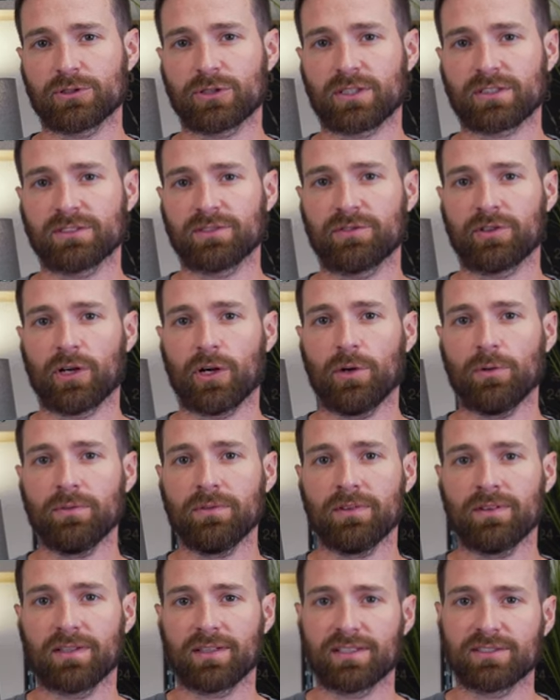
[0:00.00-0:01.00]
or tricks of your own,
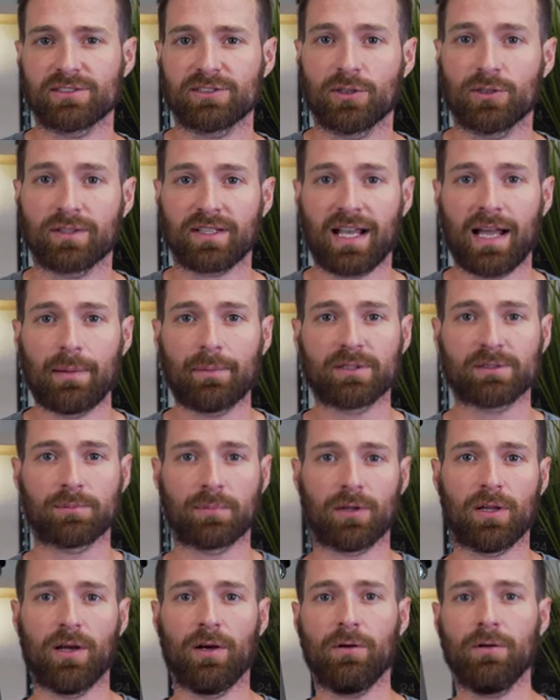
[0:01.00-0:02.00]
let us know in the comments
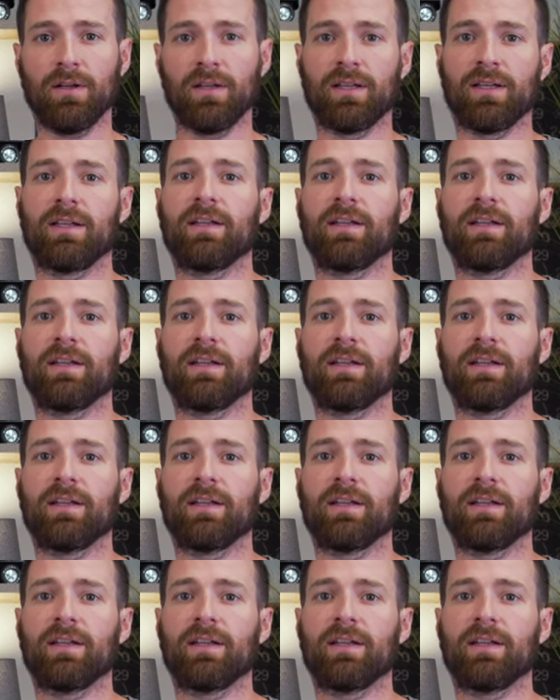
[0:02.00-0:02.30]
below.